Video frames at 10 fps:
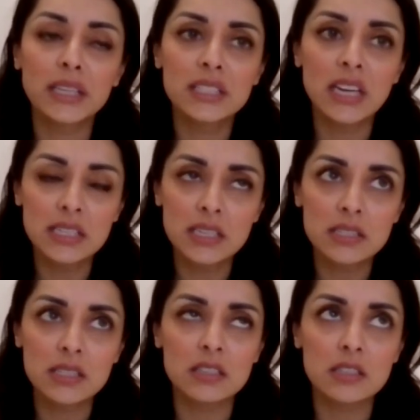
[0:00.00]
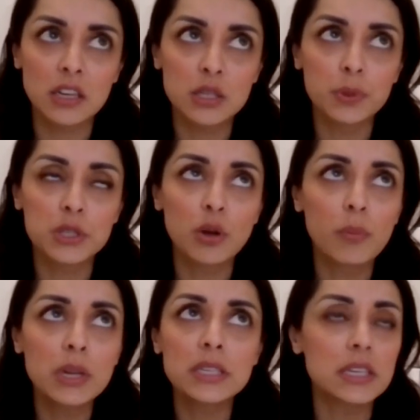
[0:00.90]
dentists and such, but so
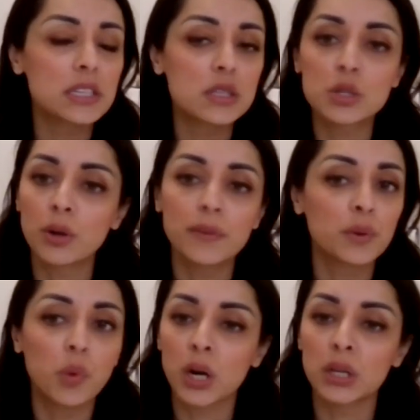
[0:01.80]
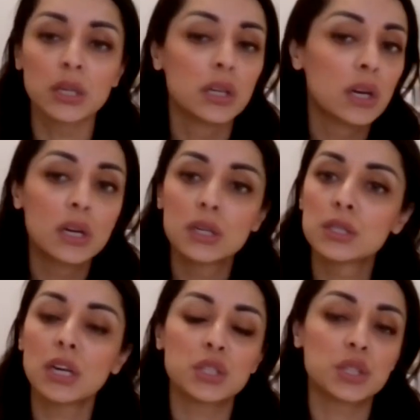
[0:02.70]
many dentists don't even want to
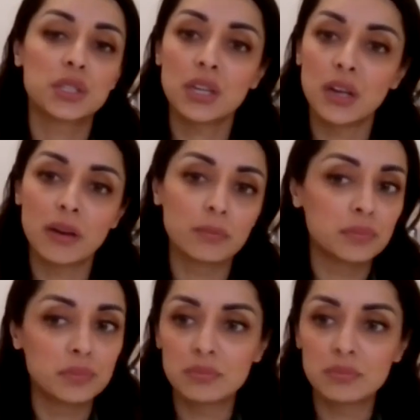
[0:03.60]
touch TMJ,